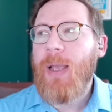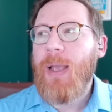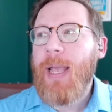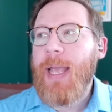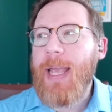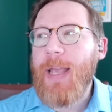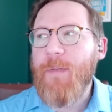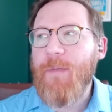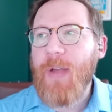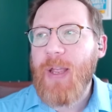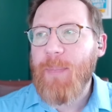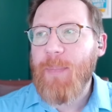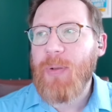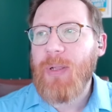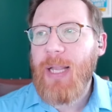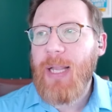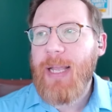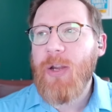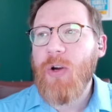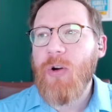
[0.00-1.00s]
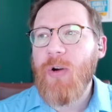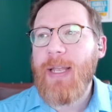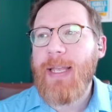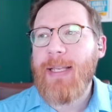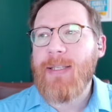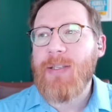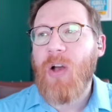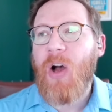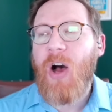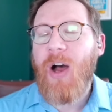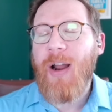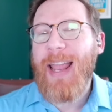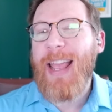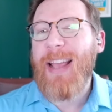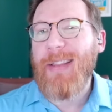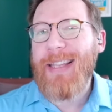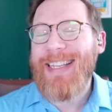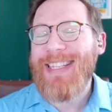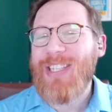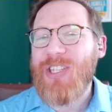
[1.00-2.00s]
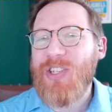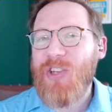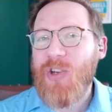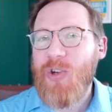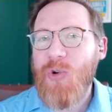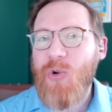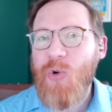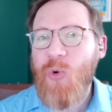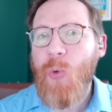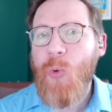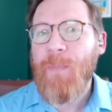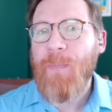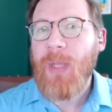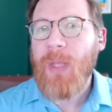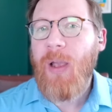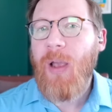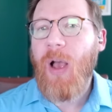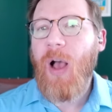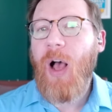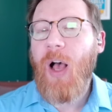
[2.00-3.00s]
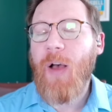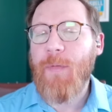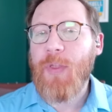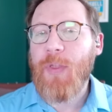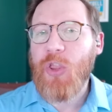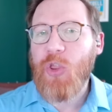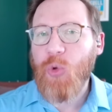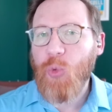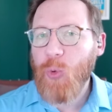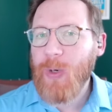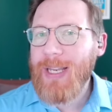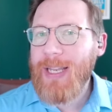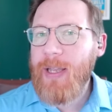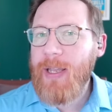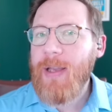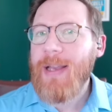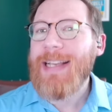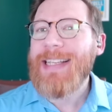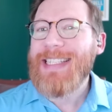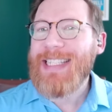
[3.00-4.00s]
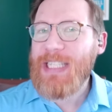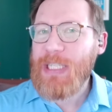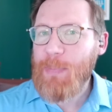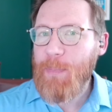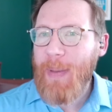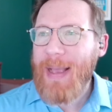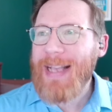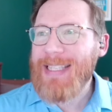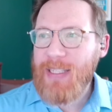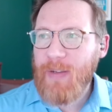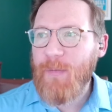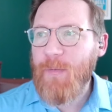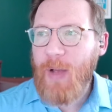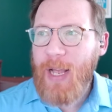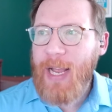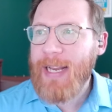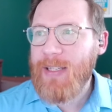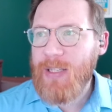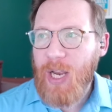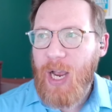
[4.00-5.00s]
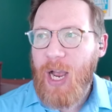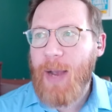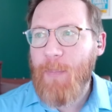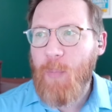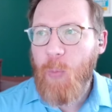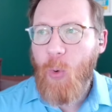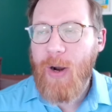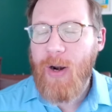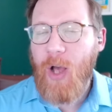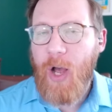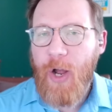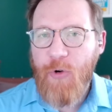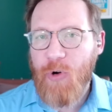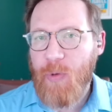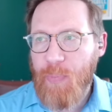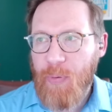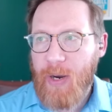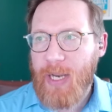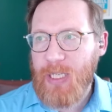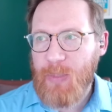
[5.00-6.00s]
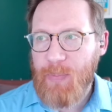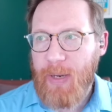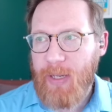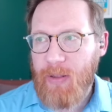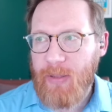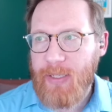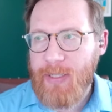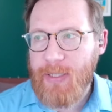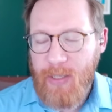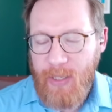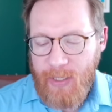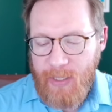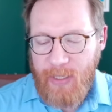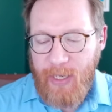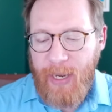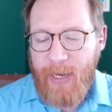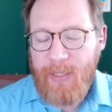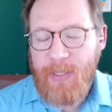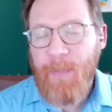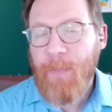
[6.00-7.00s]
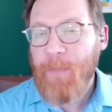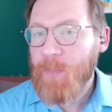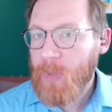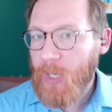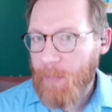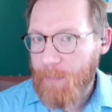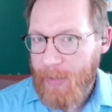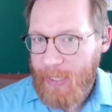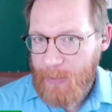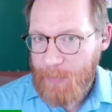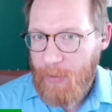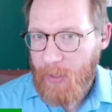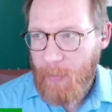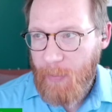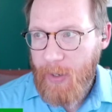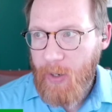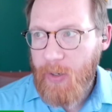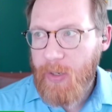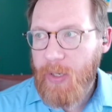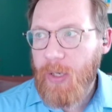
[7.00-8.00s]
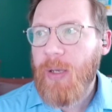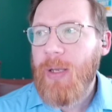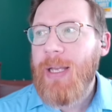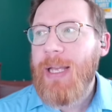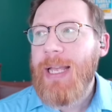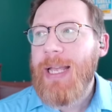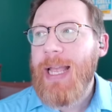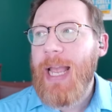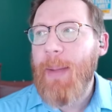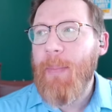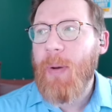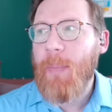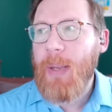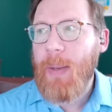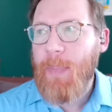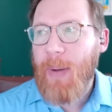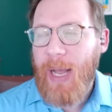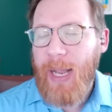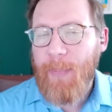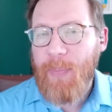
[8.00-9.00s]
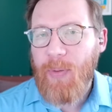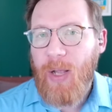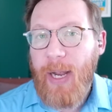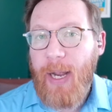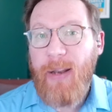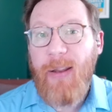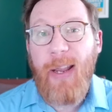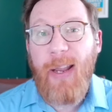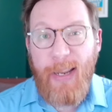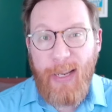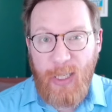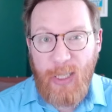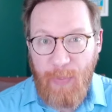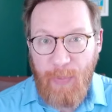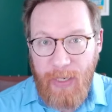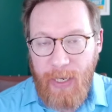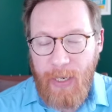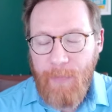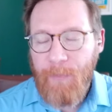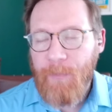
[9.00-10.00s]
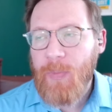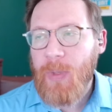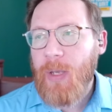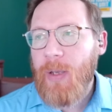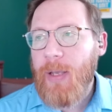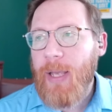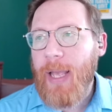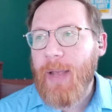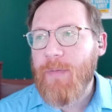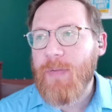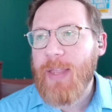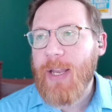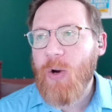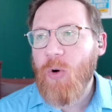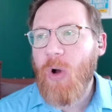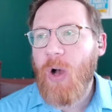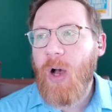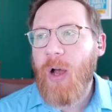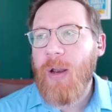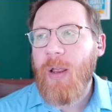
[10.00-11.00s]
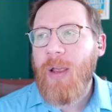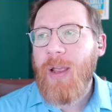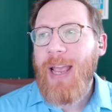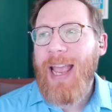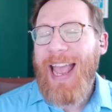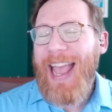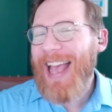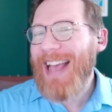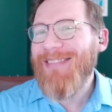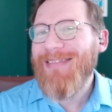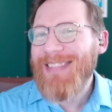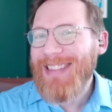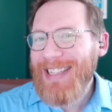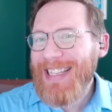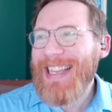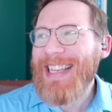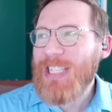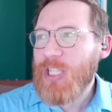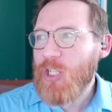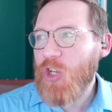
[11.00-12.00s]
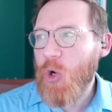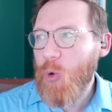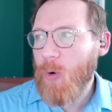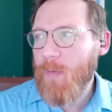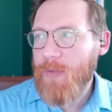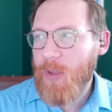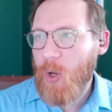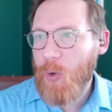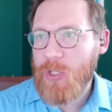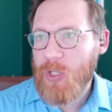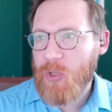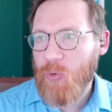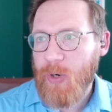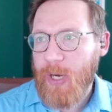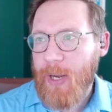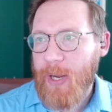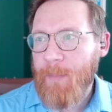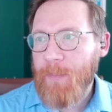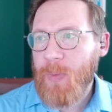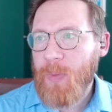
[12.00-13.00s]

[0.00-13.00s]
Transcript: if a player is on at least two of three specified top 100 prospect lists. In this case, Baseball America, MLB Pipeline, and ESPN. If they're on at least two of those three,